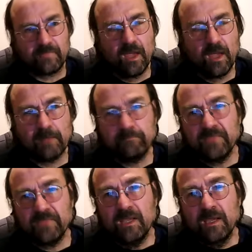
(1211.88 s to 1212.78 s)
on.
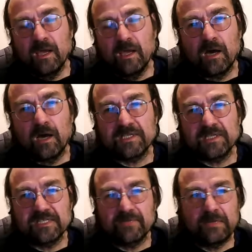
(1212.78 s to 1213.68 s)
Our
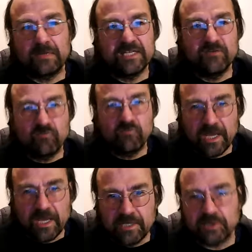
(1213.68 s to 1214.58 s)
senses have a limited
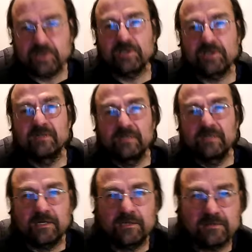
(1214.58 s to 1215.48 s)
range.
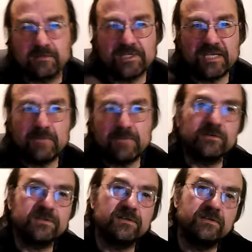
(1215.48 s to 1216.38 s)
I can't see
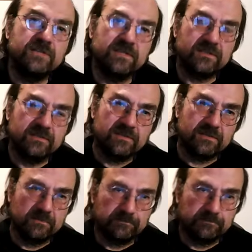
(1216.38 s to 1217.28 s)
beyond a certain distance.